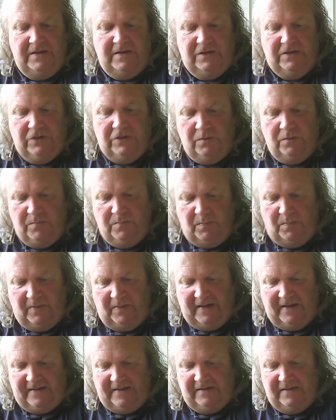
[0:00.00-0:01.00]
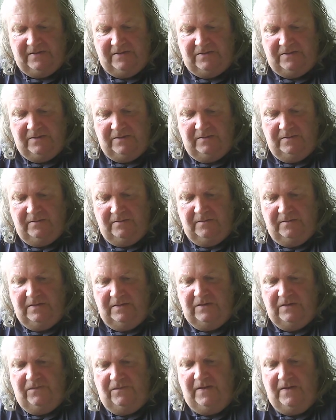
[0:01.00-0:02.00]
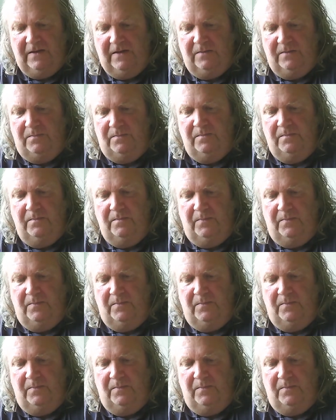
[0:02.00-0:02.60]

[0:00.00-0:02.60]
these number plates, these finger